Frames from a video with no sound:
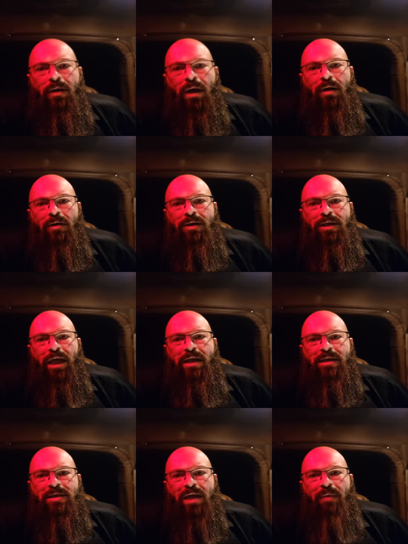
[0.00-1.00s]
Early
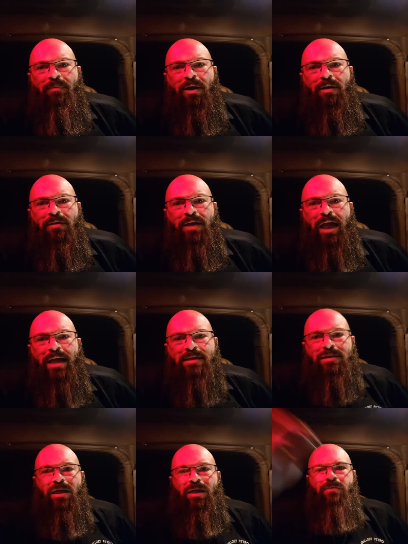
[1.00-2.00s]
days, top loading
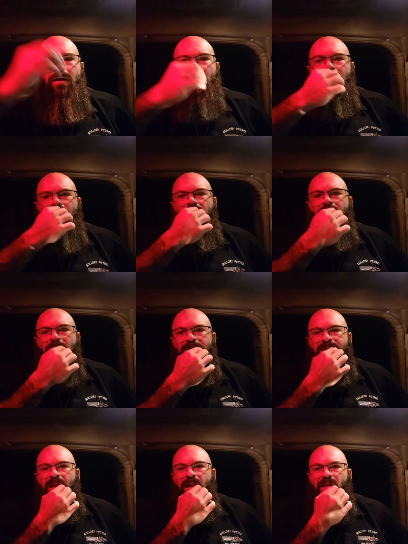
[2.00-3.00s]
gasoline, Rocky Hill,
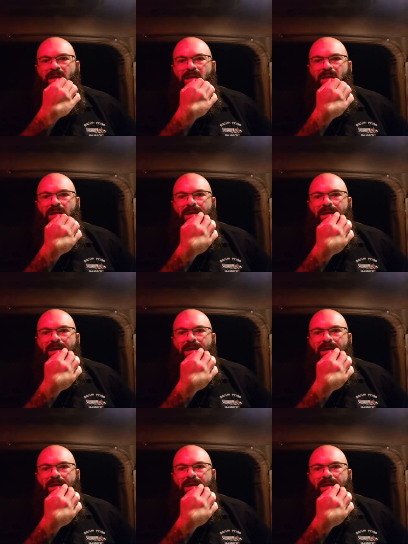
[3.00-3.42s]
Connecticut.